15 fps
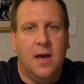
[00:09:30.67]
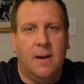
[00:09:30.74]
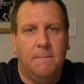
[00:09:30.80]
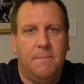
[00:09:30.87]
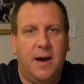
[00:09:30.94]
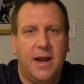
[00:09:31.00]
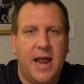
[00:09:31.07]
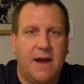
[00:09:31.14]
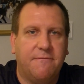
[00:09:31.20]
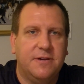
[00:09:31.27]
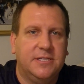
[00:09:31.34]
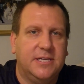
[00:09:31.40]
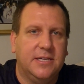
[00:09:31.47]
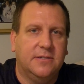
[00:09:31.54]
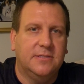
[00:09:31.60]
But every
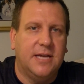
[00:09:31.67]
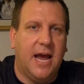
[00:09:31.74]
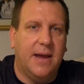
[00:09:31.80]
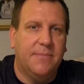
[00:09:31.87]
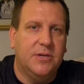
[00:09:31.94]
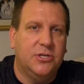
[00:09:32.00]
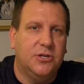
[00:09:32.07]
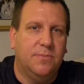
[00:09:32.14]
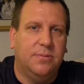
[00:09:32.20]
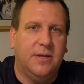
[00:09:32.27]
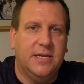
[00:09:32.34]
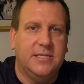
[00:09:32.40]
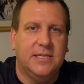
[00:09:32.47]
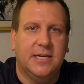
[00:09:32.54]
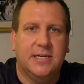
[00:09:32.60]
single time that you're
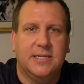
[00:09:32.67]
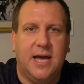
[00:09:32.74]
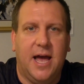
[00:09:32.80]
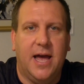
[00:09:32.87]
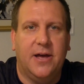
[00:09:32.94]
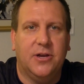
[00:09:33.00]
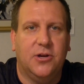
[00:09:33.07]
placing a tile,